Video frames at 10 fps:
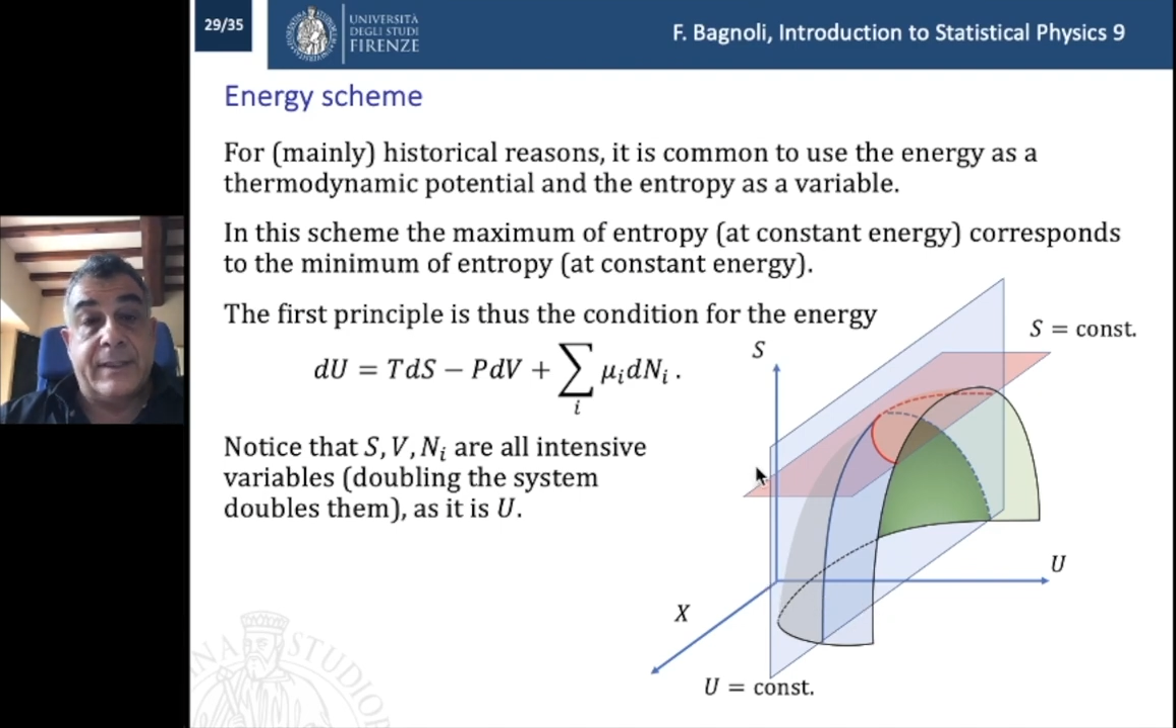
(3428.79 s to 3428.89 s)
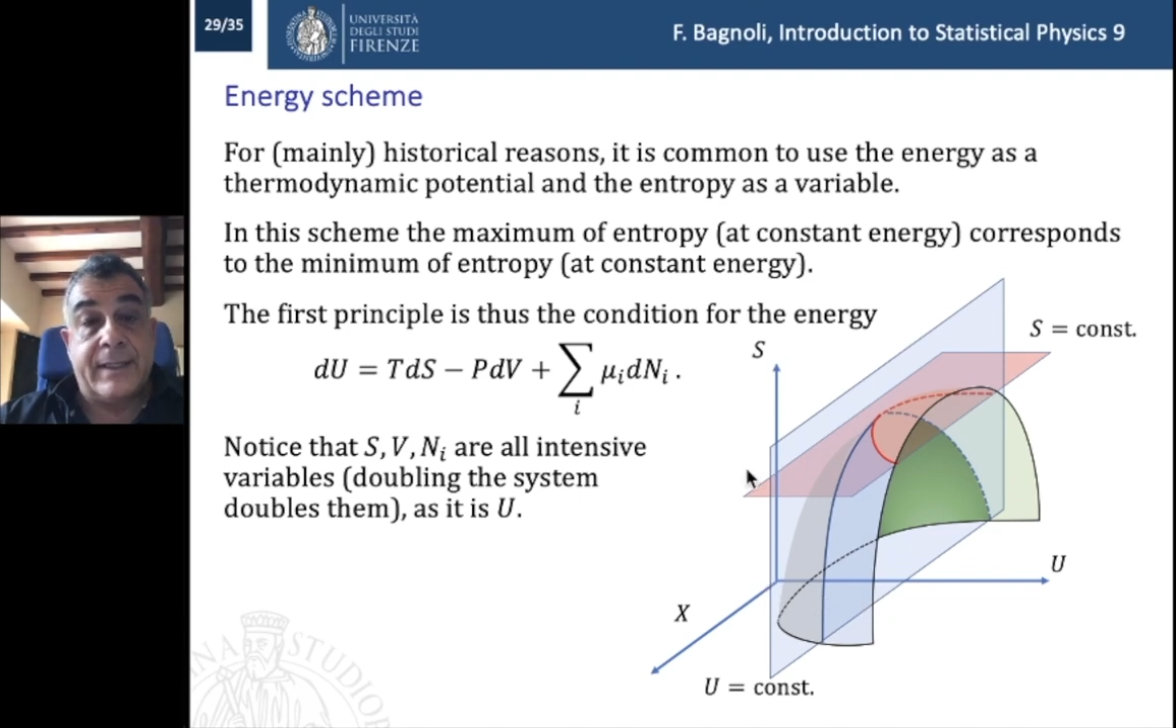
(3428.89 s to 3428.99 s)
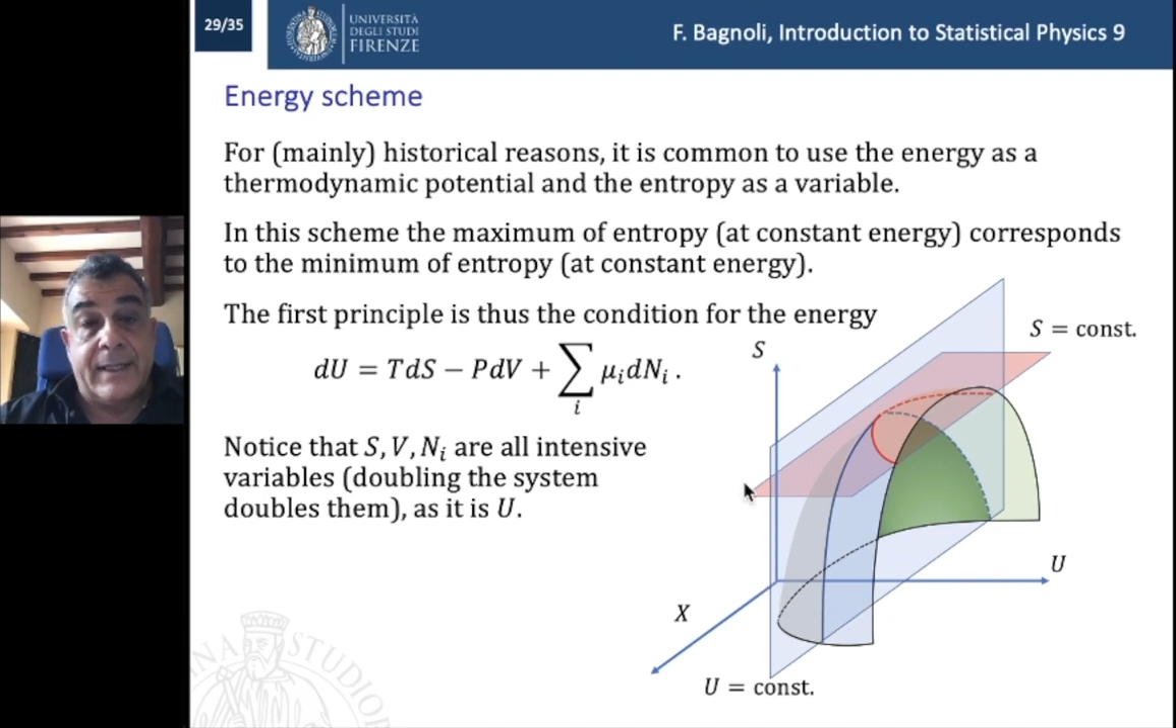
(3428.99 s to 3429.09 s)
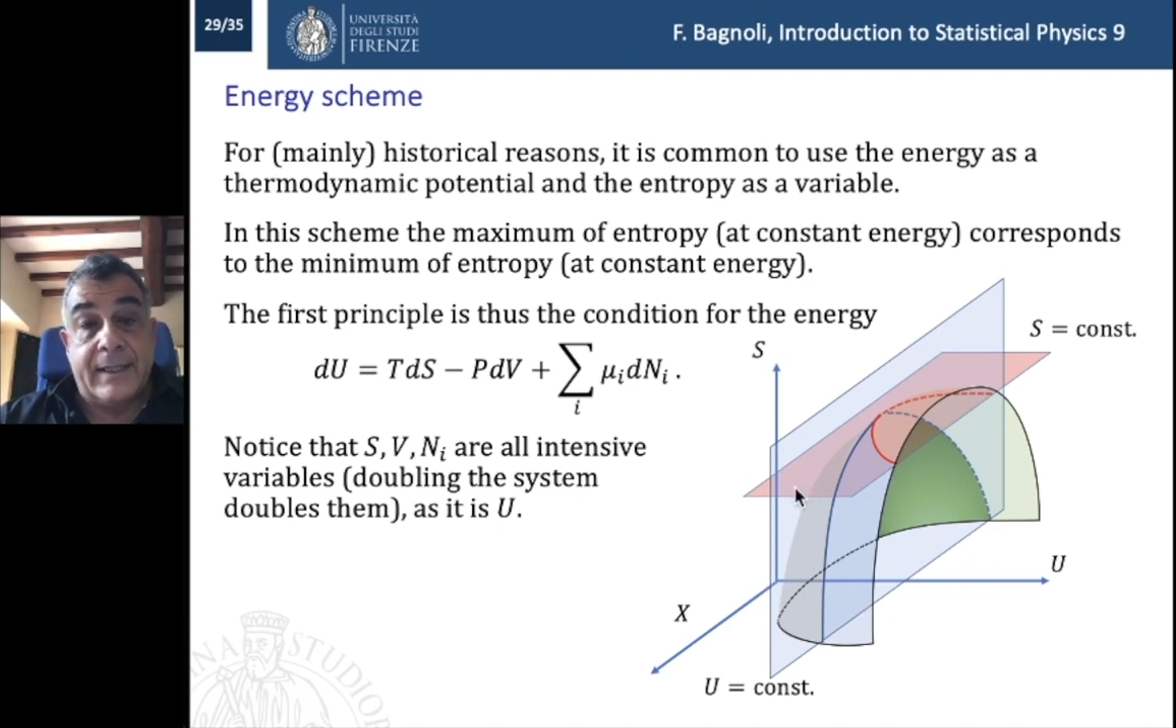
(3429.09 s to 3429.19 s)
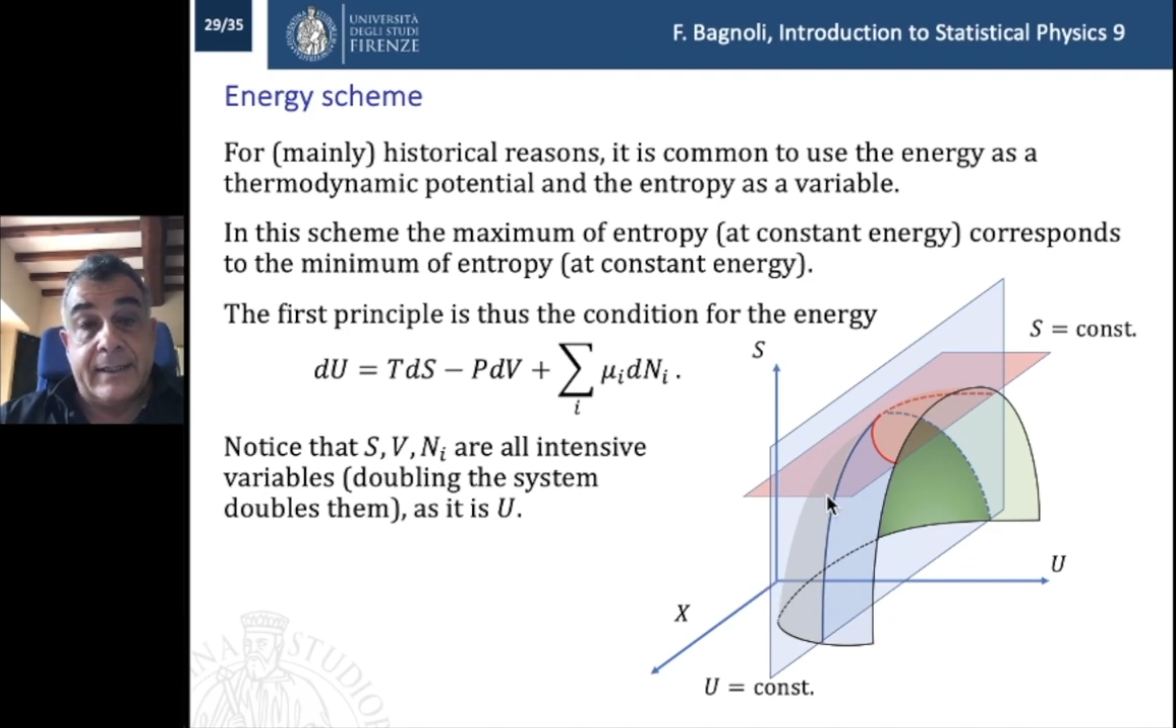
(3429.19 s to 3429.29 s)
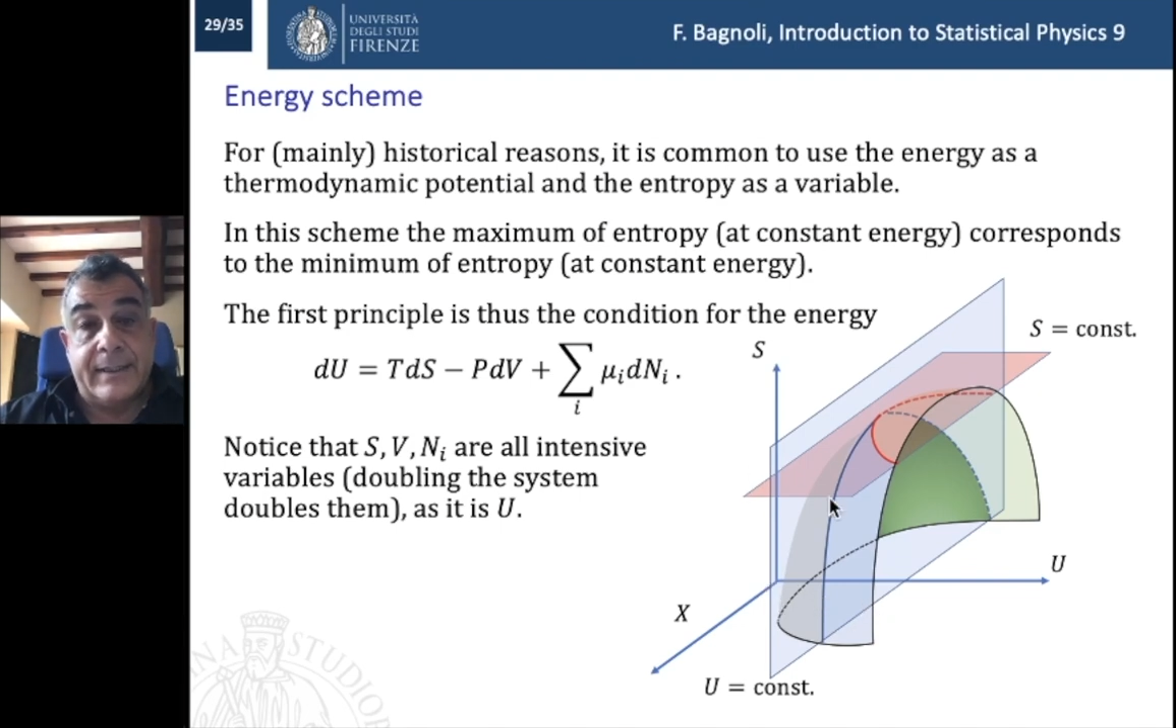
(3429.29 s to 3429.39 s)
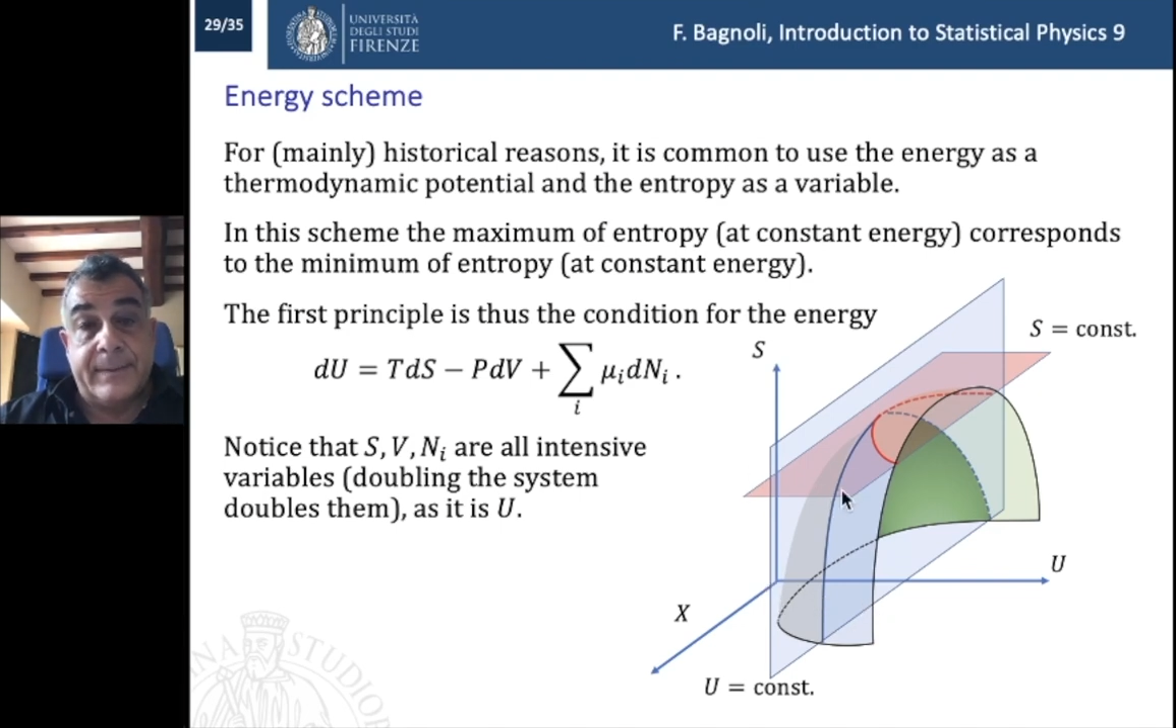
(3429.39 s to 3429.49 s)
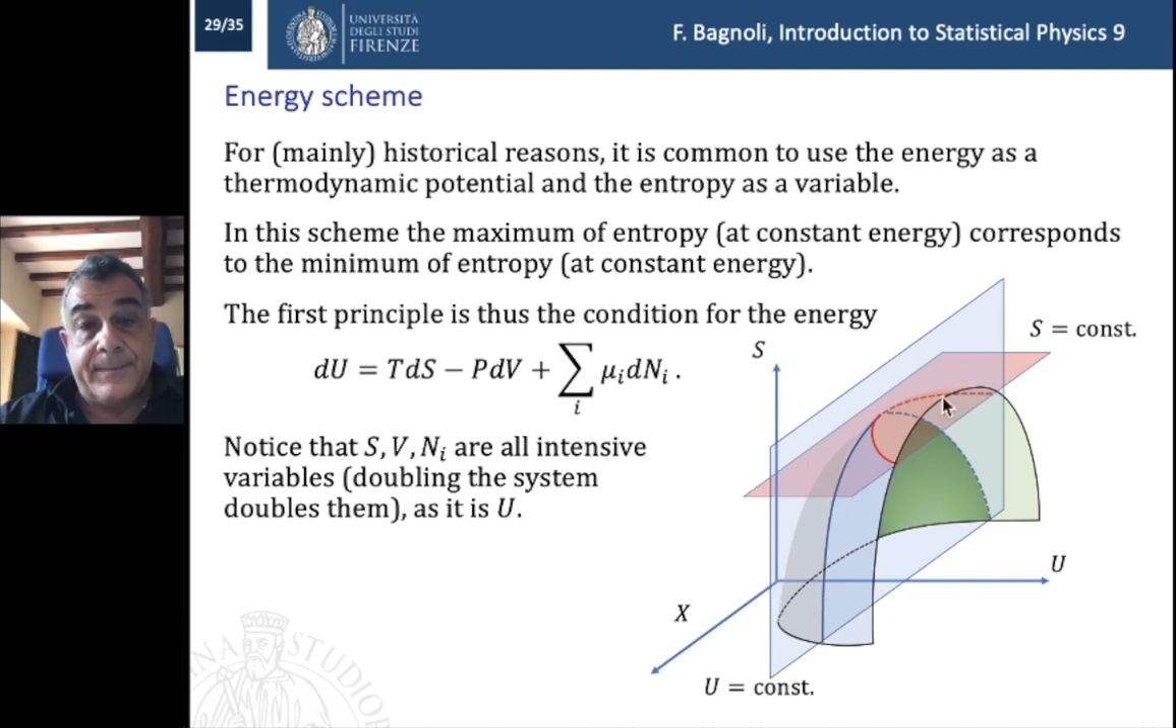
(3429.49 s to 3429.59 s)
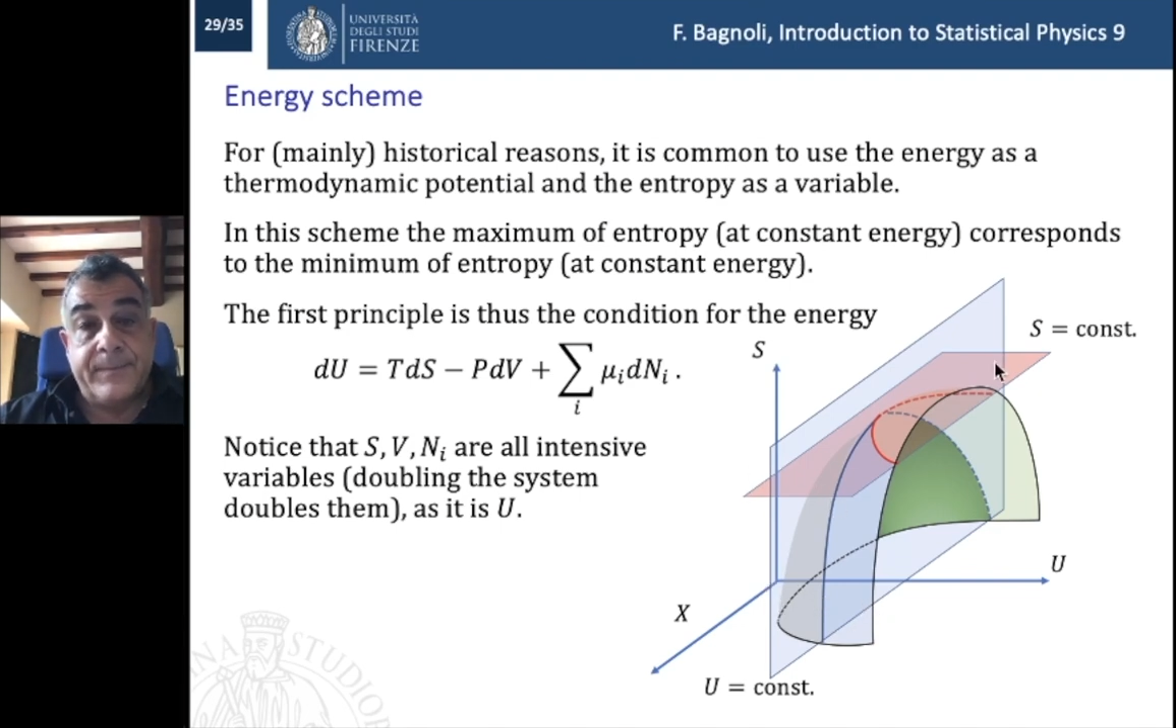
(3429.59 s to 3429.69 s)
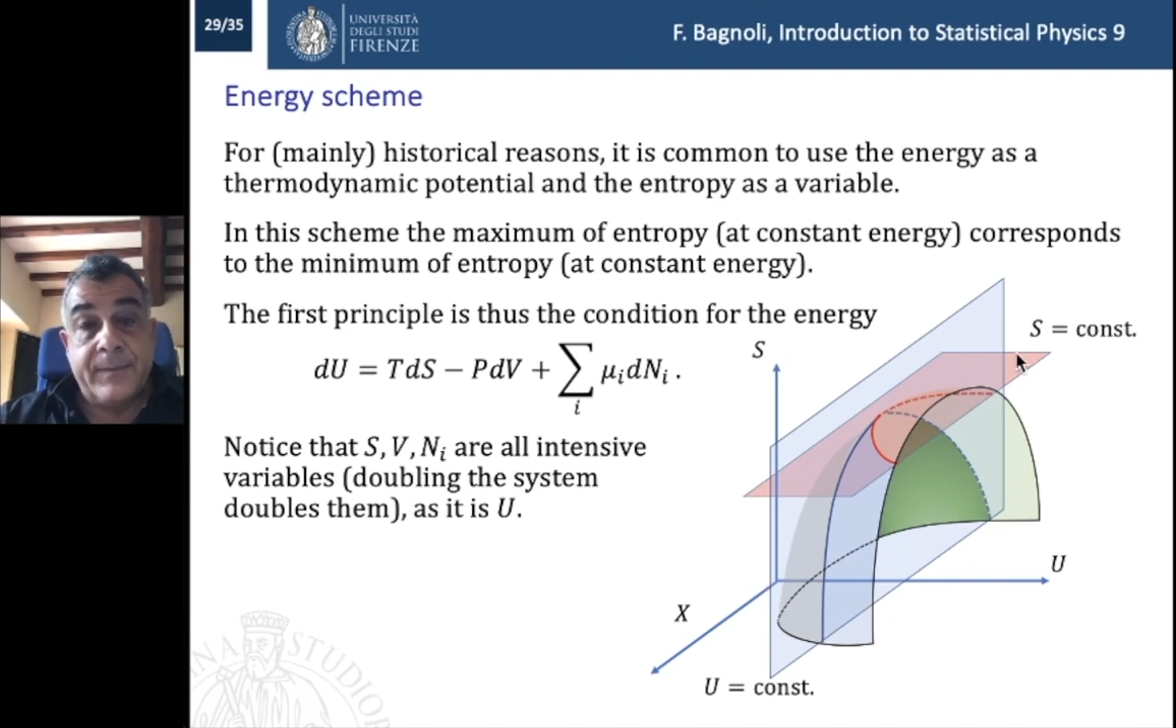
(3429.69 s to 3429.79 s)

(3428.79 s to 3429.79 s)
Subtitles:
can